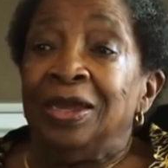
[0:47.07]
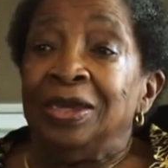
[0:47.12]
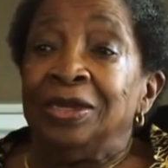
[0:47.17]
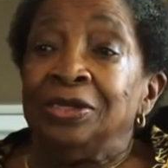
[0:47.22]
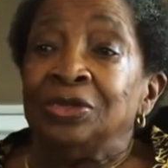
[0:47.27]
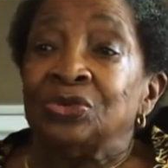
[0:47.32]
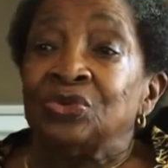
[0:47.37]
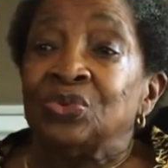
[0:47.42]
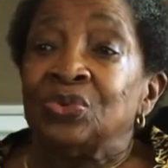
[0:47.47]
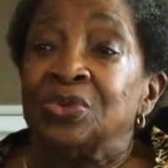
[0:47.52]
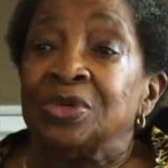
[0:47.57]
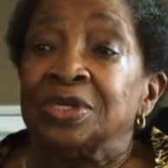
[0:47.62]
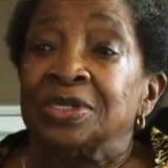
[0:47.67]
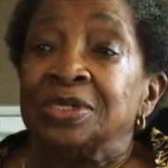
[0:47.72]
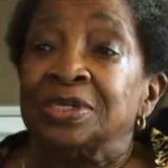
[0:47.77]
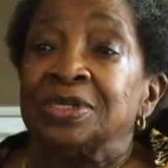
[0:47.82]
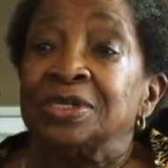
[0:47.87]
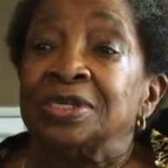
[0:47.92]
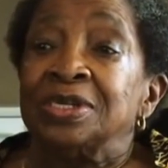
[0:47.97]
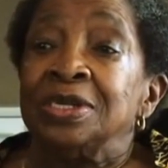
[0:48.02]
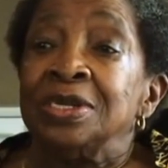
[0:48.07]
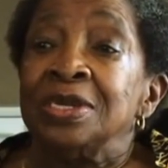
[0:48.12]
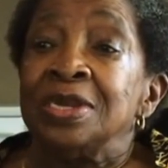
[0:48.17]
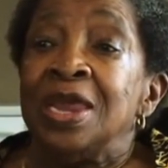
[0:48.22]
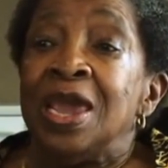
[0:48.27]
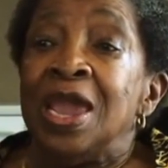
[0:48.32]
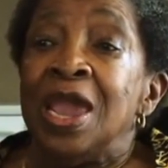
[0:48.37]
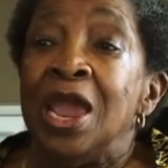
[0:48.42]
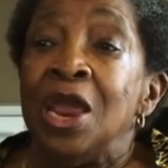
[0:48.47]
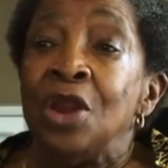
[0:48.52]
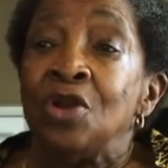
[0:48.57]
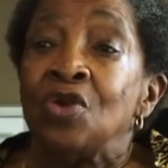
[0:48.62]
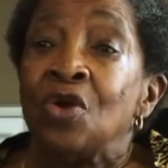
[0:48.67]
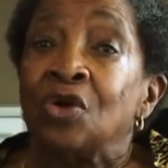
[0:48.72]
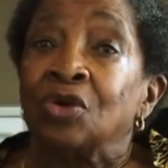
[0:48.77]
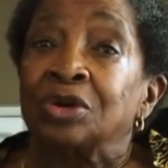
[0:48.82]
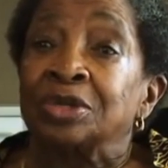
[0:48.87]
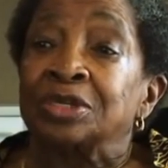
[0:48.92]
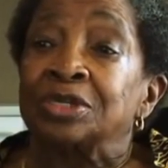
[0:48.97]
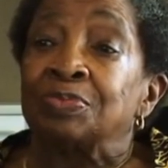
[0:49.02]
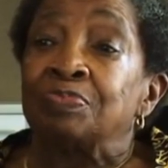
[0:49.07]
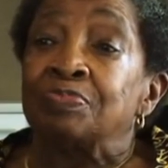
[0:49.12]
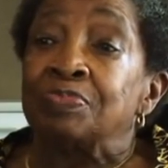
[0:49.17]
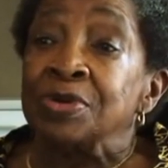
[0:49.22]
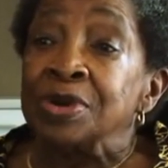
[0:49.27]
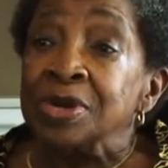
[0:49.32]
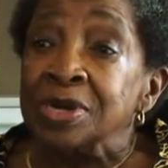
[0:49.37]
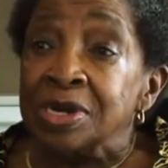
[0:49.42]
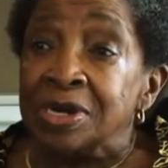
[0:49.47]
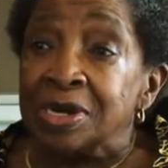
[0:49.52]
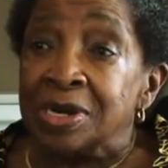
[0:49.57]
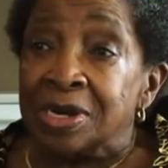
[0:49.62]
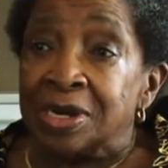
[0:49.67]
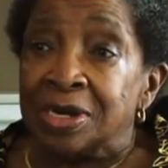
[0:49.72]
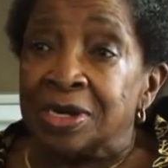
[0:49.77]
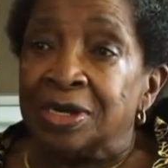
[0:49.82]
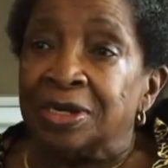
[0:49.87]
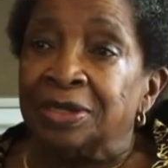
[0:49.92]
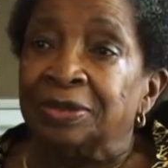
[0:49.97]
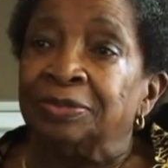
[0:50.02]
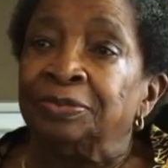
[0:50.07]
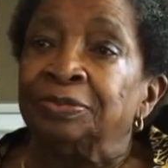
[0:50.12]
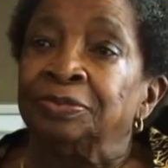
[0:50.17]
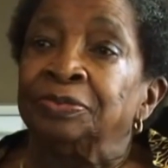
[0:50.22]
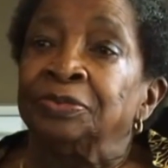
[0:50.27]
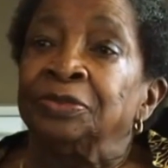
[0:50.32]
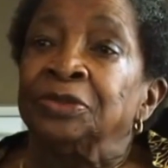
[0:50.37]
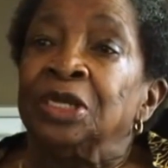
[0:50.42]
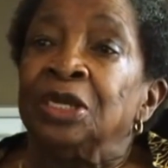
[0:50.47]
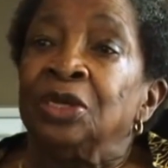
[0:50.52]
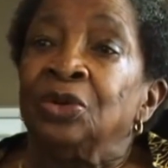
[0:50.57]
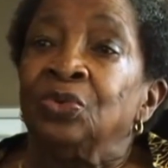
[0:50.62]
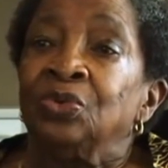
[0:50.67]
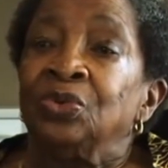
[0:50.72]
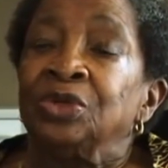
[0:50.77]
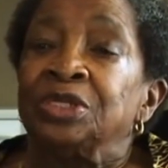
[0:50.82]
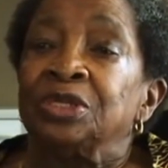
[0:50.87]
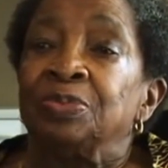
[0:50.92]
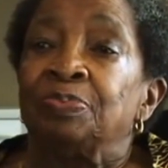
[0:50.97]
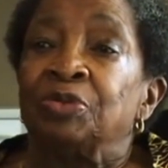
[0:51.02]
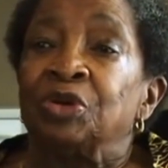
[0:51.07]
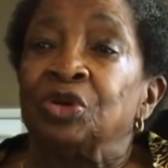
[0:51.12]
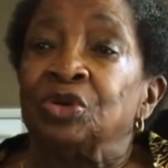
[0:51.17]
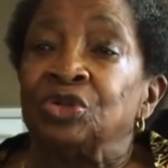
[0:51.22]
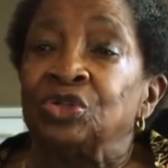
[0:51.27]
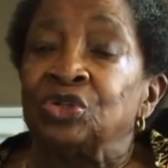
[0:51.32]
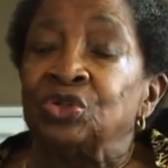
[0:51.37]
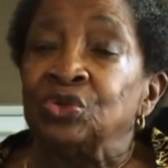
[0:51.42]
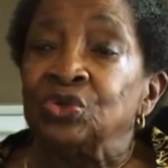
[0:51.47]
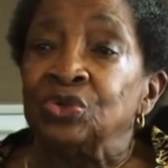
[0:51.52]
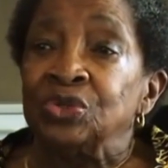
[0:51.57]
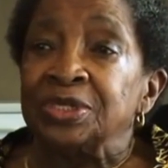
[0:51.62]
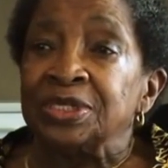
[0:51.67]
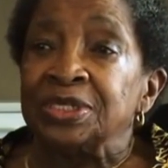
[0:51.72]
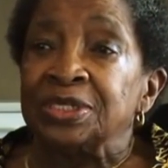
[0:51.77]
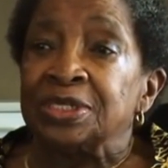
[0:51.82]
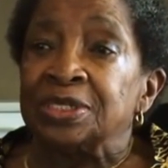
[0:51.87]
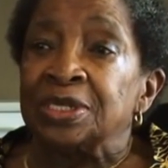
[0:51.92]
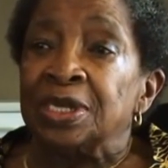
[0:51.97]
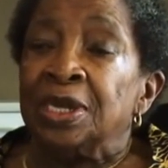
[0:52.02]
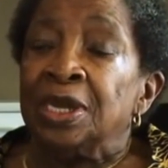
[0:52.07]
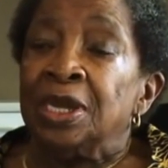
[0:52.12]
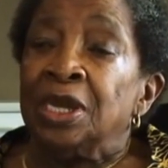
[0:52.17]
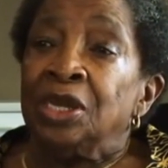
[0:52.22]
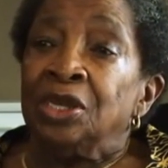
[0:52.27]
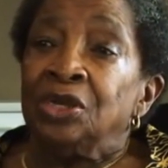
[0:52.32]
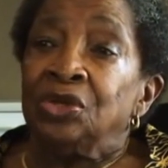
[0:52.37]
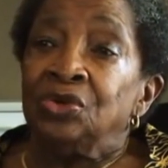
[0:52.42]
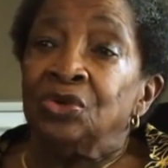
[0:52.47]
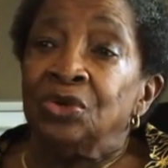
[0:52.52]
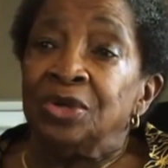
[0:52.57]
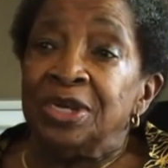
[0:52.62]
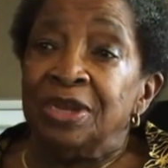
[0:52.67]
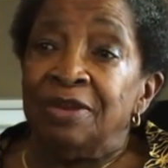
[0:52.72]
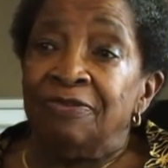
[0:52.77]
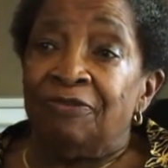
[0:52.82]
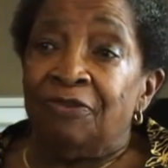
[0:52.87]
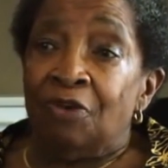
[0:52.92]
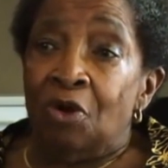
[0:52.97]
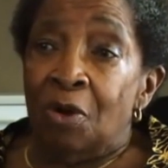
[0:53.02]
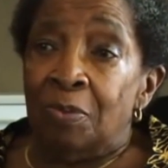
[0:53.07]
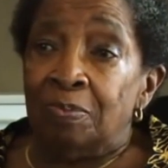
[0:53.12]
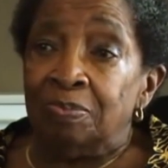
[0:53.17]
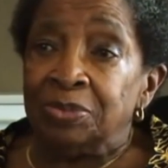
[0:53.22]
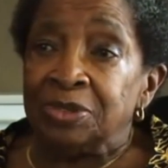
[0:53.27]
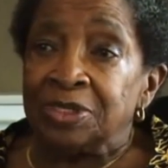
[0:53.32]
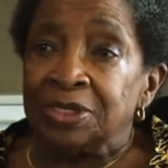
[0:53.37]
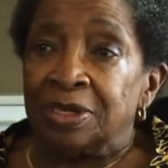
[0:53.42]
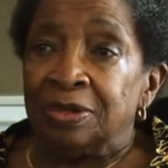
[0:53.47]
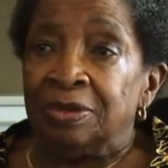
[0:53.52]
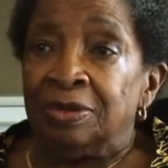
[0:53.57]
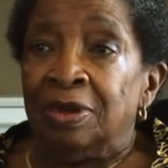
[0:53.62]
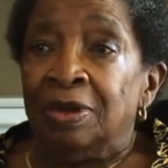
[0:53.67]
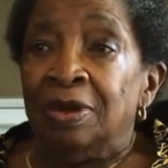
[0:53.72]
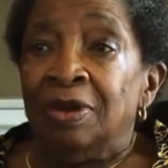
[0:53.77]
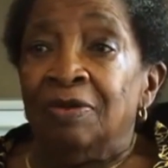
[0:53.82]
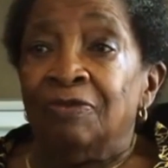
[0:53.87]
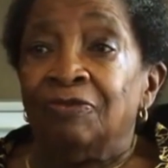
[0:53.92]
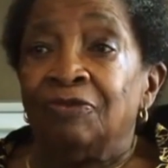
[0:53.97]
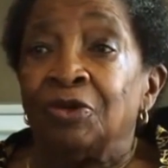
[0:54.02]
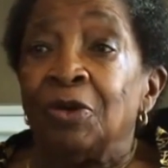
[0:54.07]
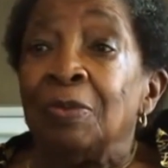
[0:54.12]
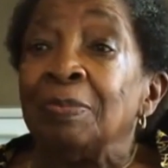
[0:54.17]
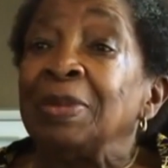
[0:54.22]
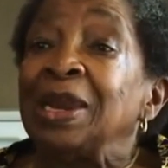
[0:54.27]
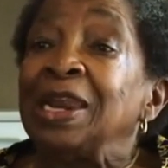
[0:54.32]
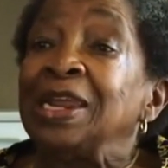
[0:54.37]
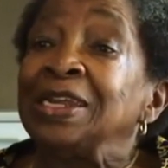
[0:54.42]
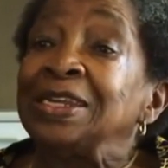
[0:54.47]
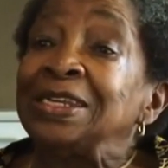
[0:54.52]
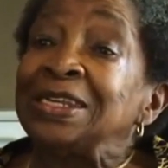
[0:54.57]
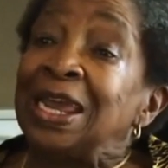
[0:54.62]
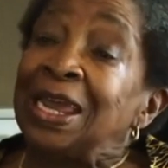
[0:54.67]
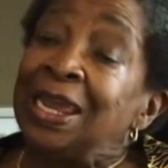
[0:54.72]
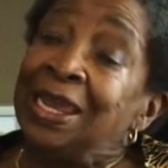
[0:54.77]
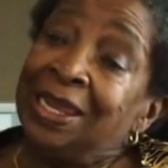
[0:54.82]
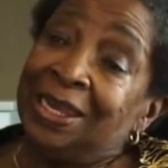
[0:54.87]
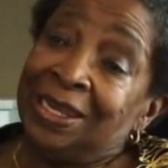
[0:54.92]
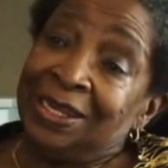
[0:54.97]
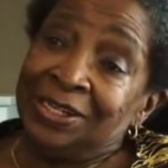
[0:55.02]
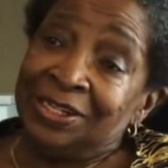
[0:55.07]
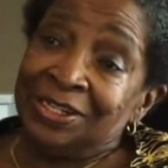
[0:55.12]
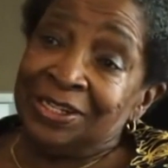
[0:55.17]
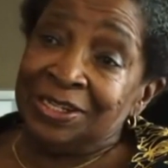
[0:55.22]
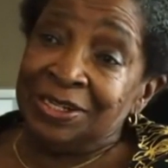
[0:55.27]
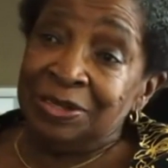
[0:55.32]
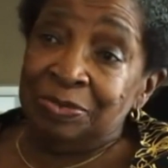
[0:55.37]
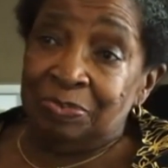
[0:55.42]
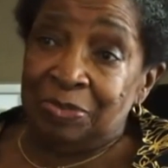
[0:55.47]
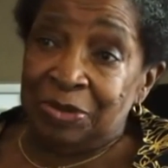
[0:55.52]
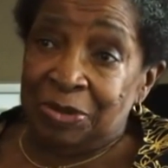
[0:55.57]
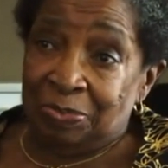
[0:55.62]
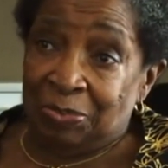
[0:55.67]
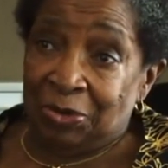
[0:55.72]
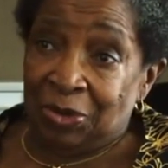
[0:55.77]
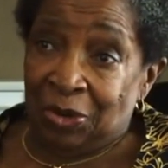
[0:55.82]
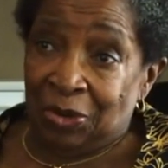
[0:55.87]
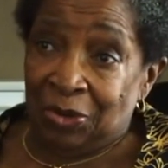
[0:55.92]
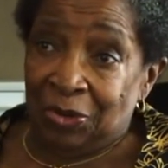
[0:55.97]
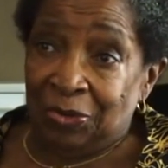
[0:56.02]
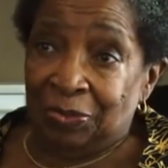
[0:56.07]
It was in Hennocksburg, which produced uniforms from Land, Air and Sea people.